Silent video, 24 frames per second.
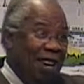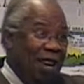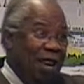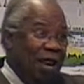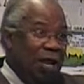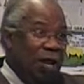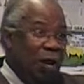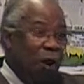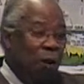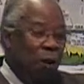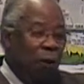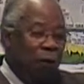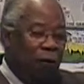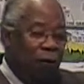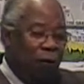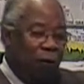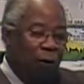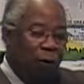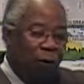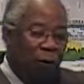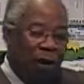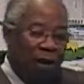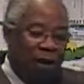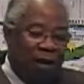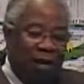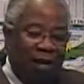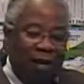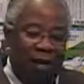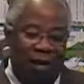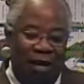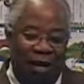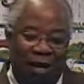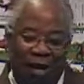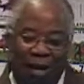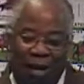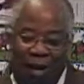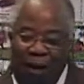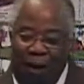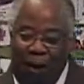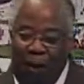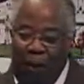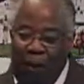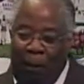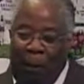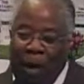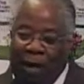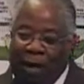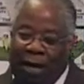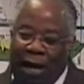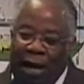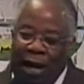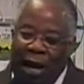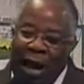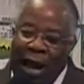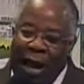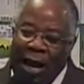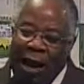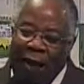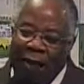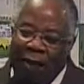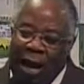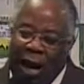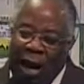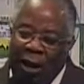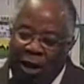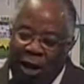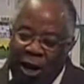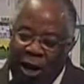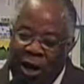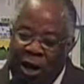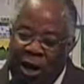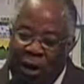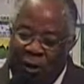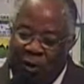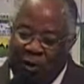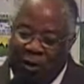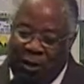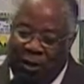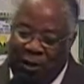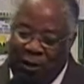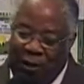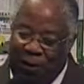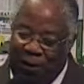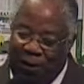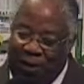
He's going for it. But tonight I got good news.